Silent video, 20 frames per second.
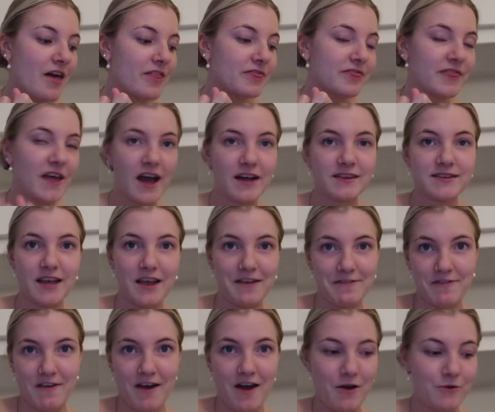that I
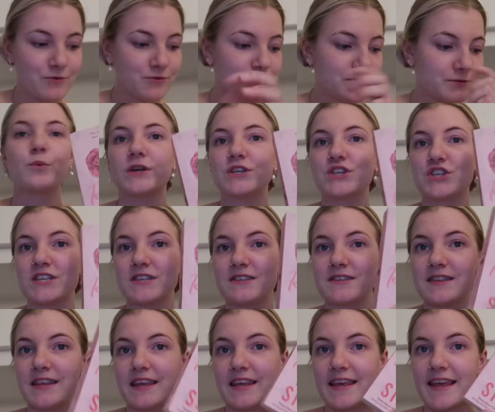found, which is
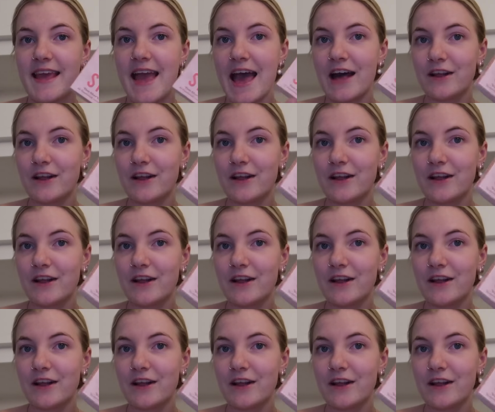the